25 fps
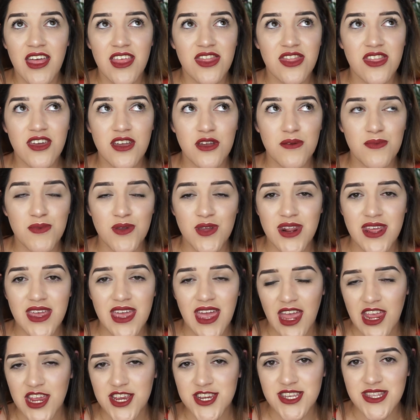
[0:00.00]
the
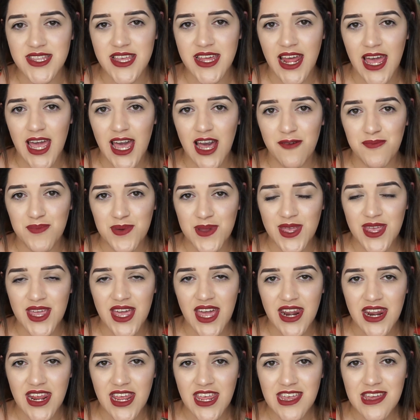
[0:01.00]
communication that I have been
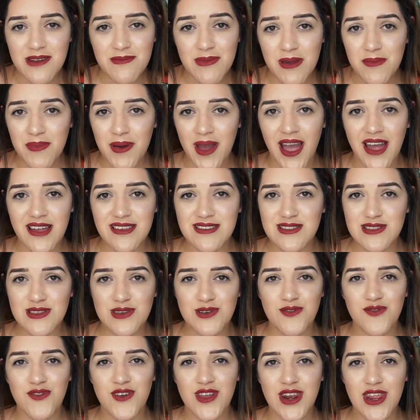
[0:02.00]
getting in my past
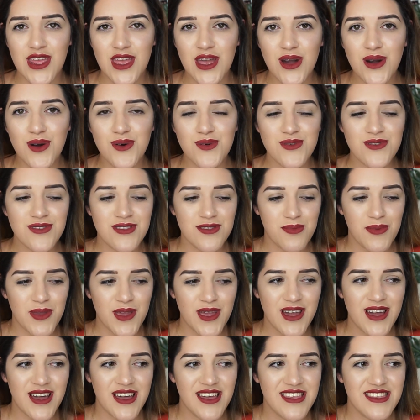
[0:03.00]
two videos
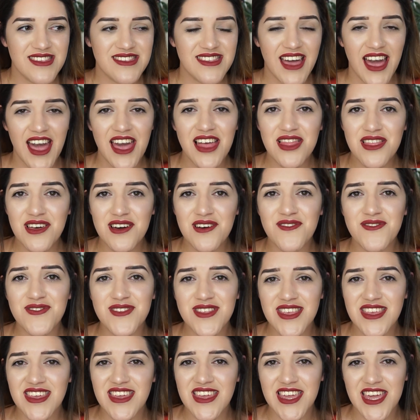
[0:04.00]
because I love
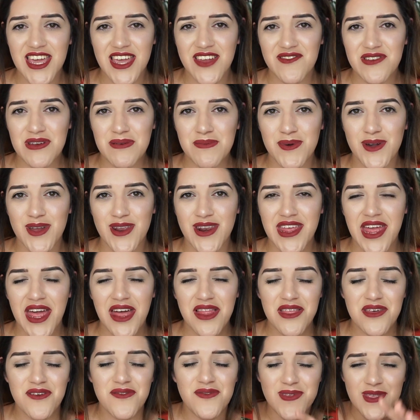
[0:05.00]
seeing everybody. I
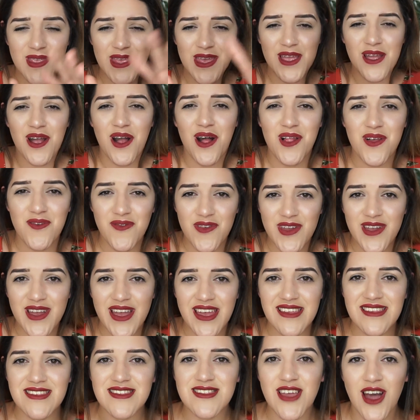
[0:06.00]
love seeing all of you
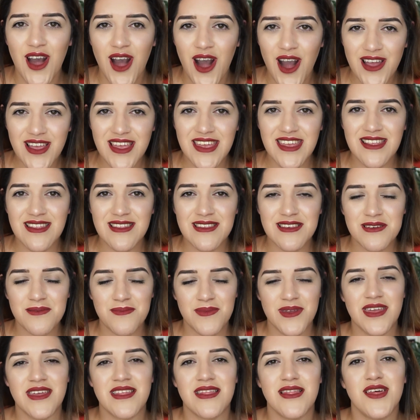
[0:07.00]
guys talking to
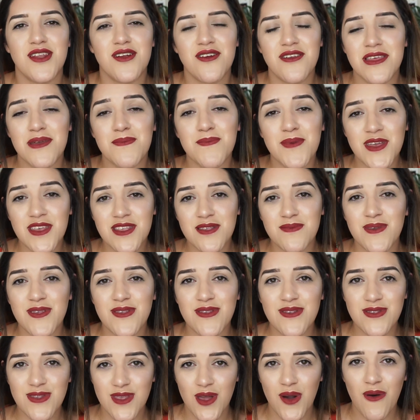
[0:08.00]
me. It literally makes me
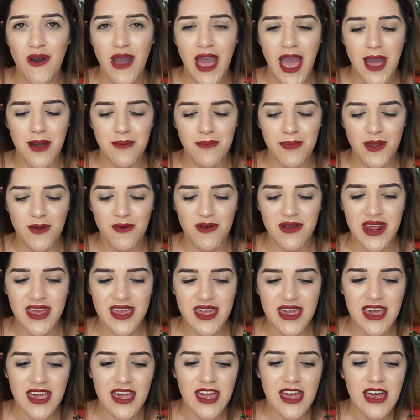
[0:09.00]
so happy when I
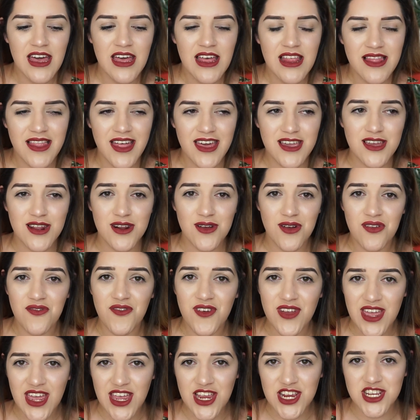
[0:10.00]
get like a
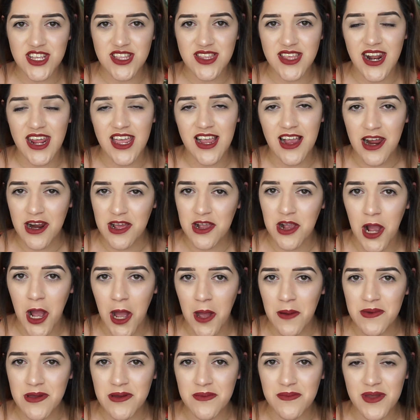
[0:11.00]
notification that I got a
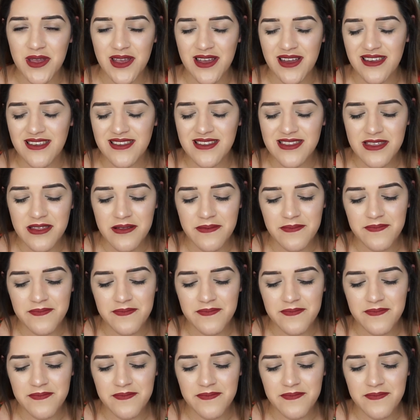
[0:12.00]
comment because